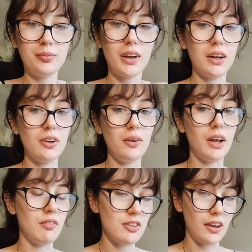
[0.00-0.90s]
I don't
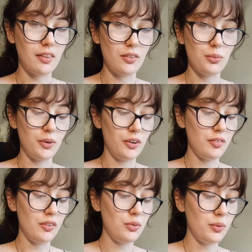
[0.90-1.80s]
ever take this one off
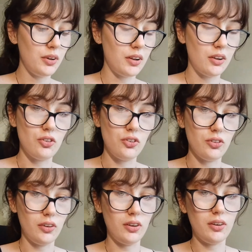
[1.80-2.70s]
this one. I just
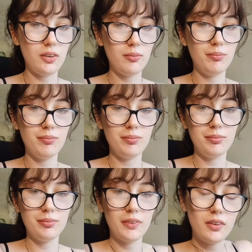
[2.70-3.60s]
like,
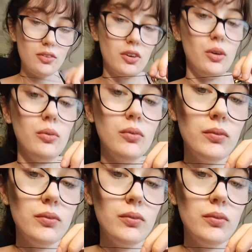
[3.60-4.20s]
it's cute.